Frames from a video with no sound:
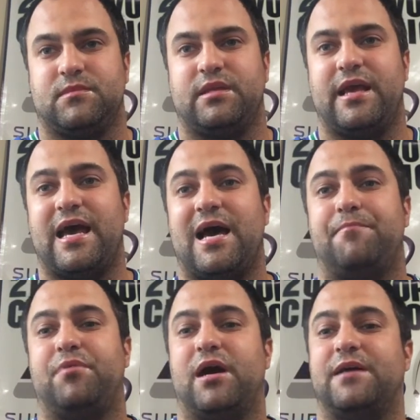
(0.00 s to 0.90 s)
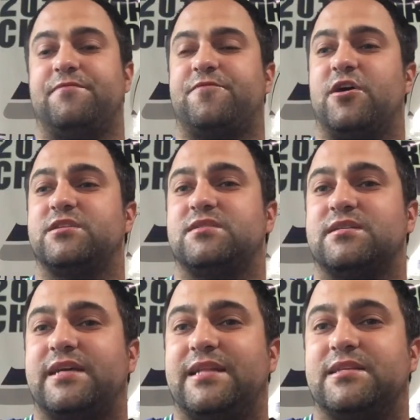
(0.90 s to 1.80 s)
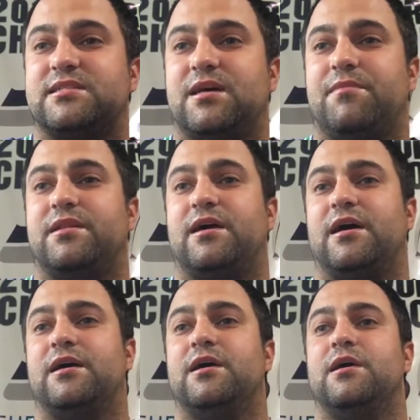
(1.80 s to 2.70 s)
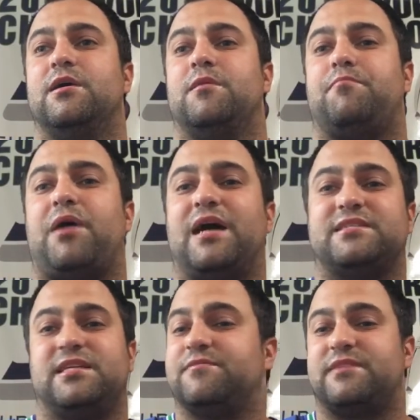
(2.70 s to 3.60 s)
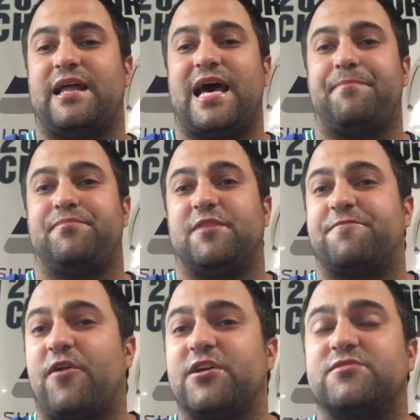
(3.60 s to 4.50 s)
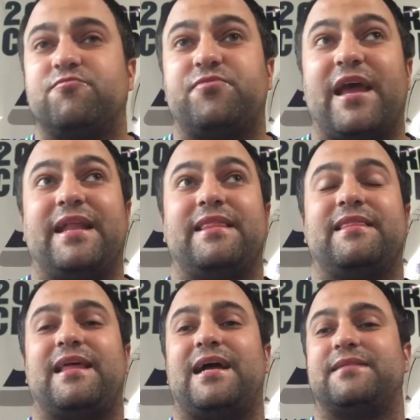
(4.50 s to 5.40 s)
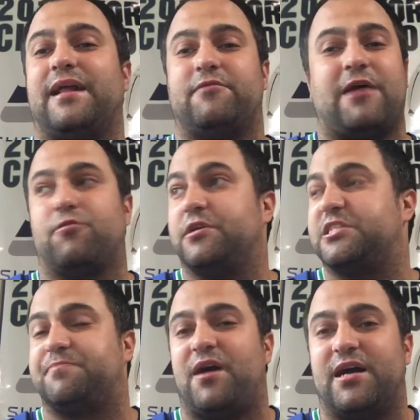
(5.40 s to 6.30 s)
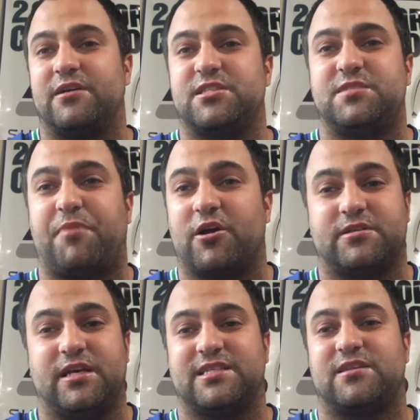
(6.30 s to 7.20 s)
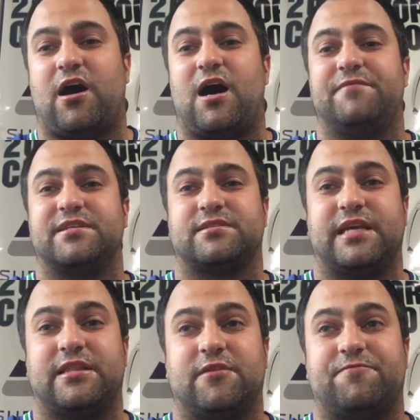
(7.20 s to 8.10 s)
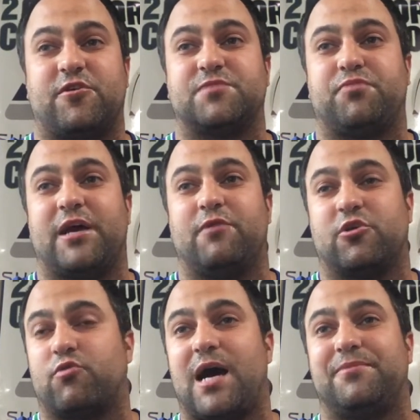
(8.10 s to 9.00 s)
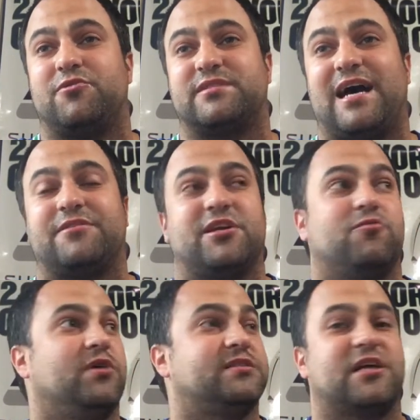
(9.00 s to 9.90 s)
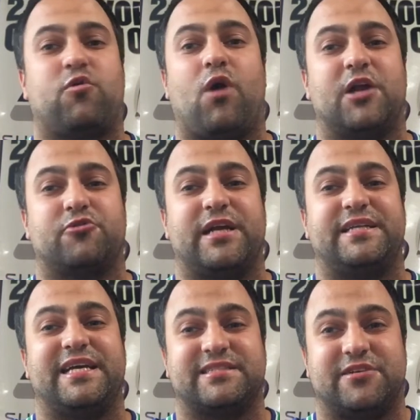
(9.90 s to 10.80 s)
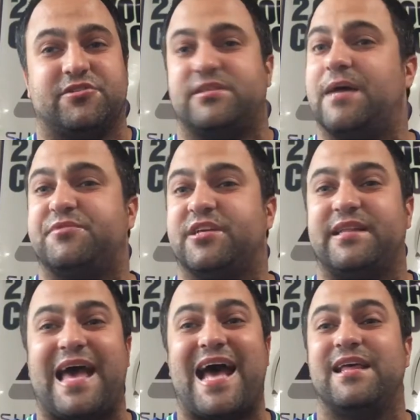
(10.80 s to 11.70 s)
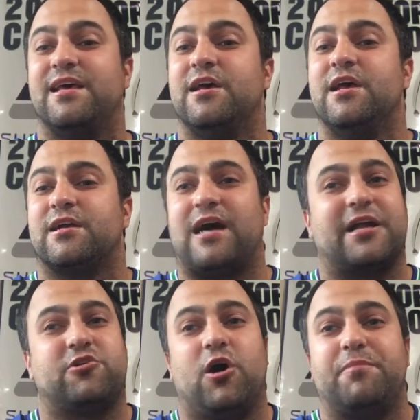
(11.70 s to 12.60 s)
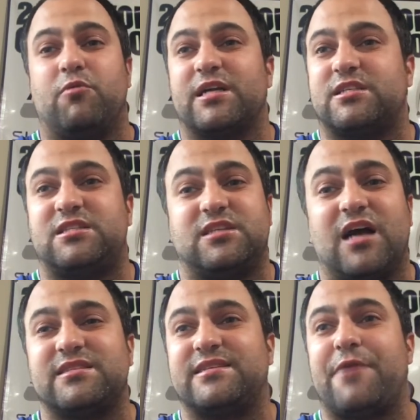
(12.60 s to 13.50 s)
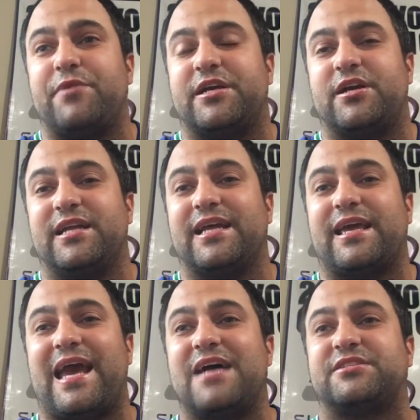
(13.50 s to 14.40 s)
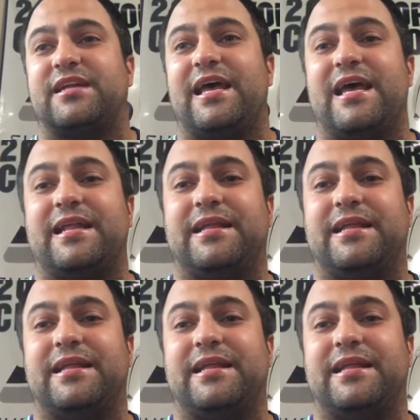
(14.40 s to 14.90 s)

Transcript: Yeah, but first, let's get into some of the positives that happened. The first thing that I think that really sparked us, obviously, the first play when Garoppolo was out there was the Quandre Diggs interception. That got it going, but what sucks is that we couldn't cash it in.